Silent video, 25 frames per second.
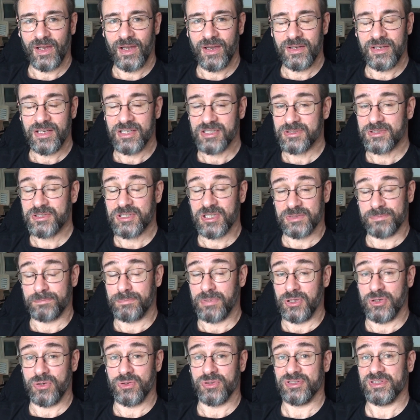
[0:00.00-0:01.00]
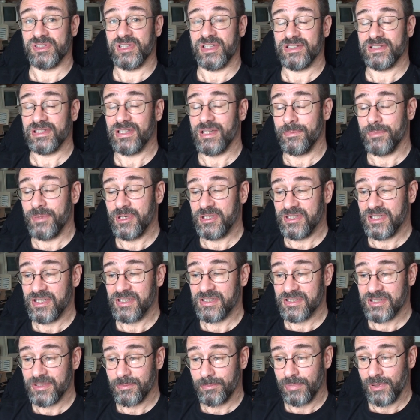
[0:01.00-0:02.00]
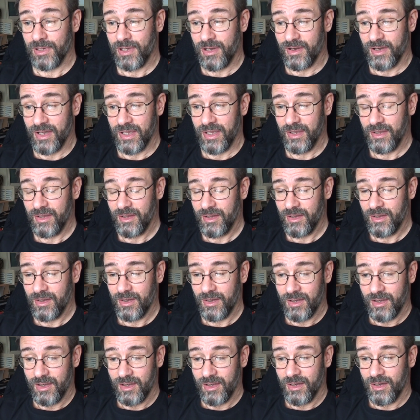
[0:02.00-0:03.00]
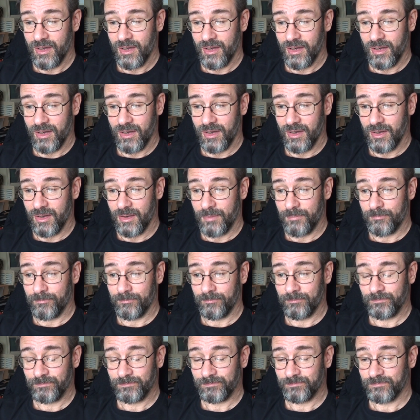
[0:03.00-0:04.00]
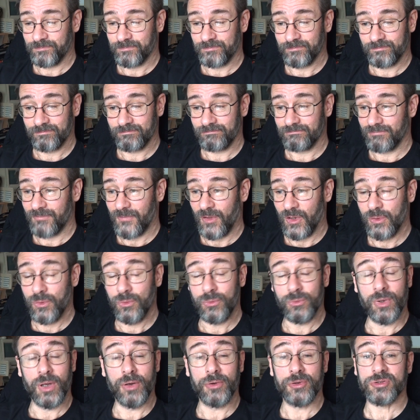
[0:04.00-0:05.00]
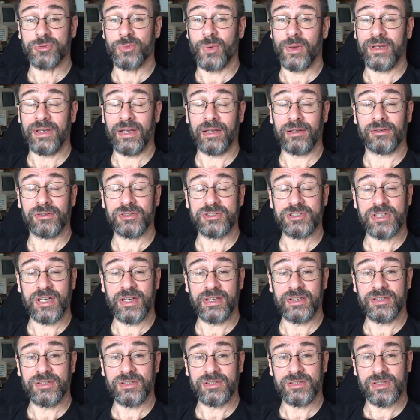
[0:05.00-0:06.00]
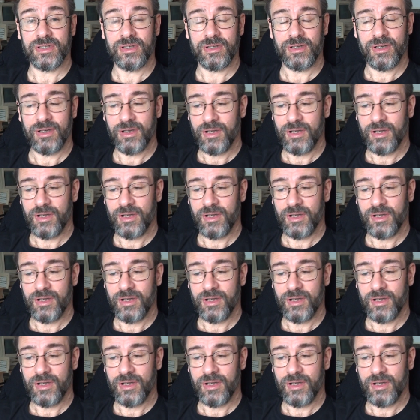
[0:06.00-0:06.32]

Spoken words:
And it's just because there's limited supply. Who knows when that'll change.